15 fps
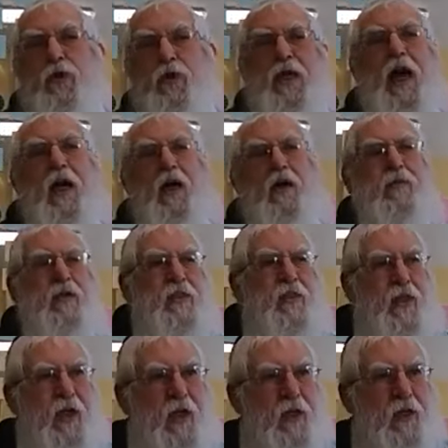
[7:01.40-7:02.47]
to Yaakov as
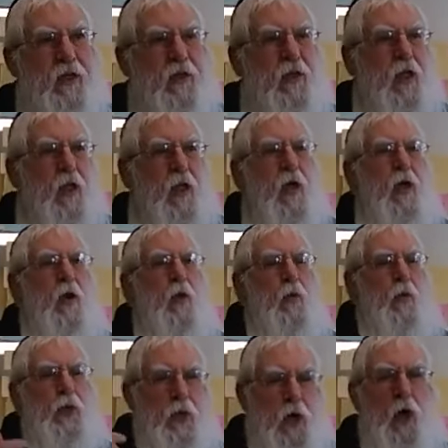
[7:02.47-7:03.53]
Kel,
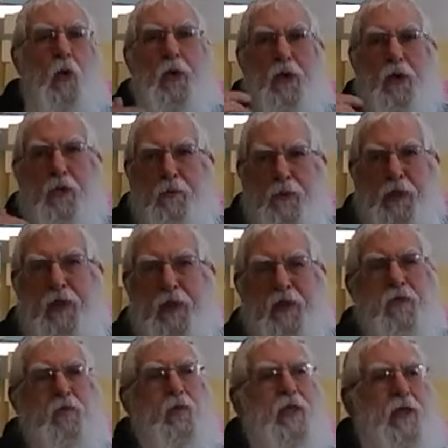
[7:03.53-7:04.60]
we know what it
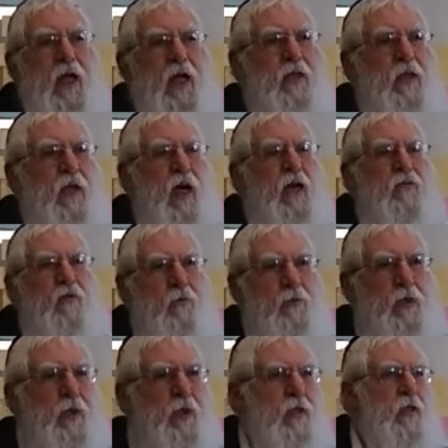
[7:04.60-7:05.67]
means. We're not, God
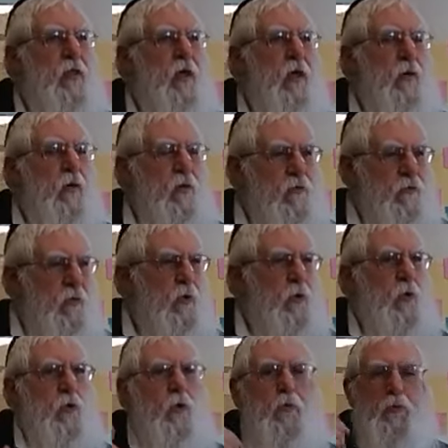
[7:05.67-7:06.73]
forbid,
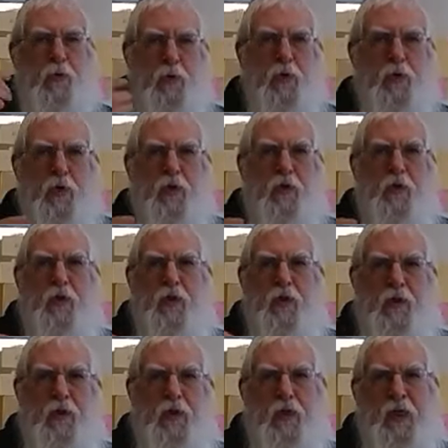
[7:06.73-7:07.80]
referring to a person
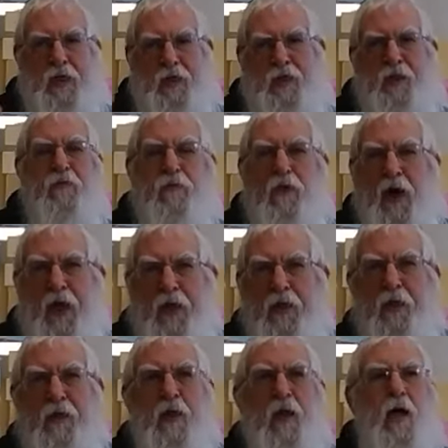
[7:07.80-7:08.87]
in, in, as
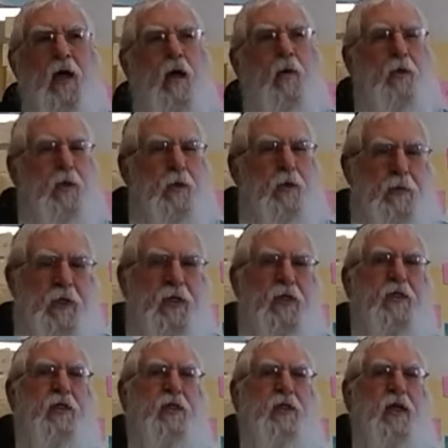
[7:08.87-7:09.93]
divine, but it
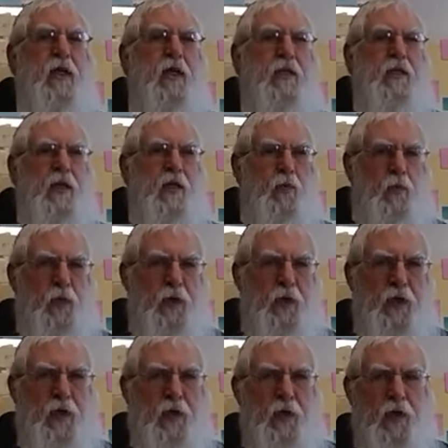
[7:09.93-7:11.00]
means that
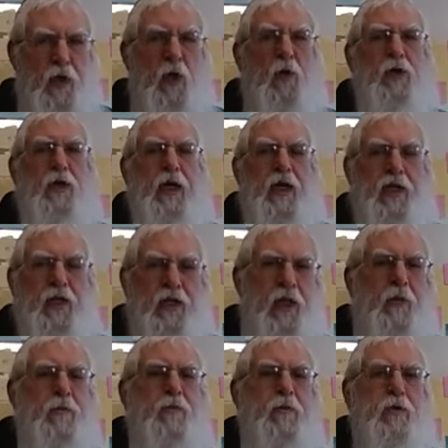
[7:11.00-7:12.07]
we know that
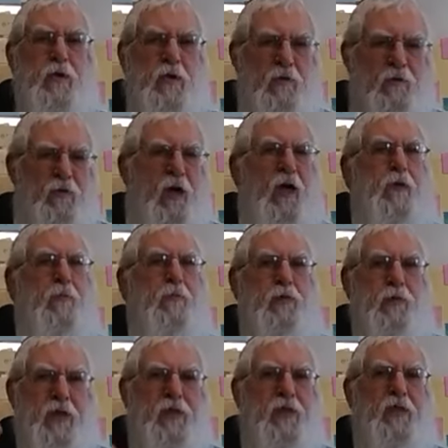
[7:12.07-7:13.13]
Hashem's divine
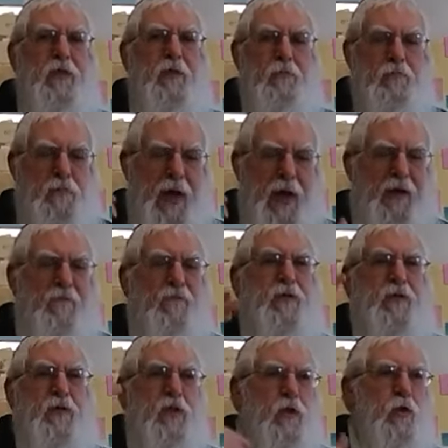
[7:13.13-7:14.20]
presence
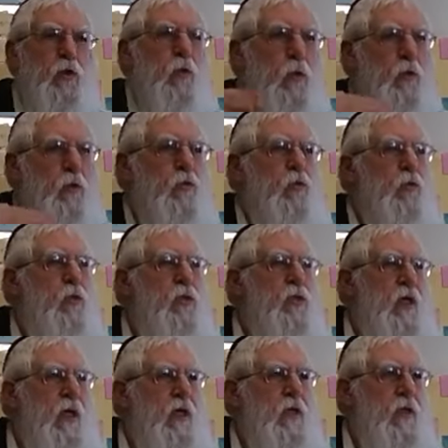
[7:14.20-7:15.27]
manifests in the world through the
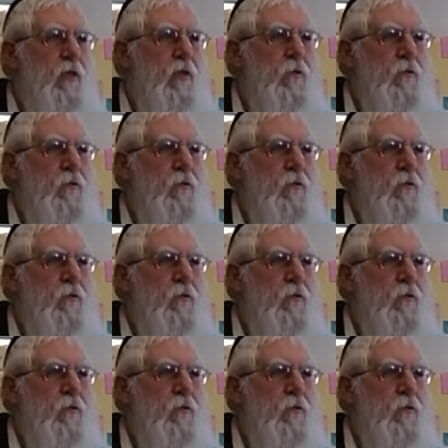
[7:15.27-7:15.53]
tzaddik.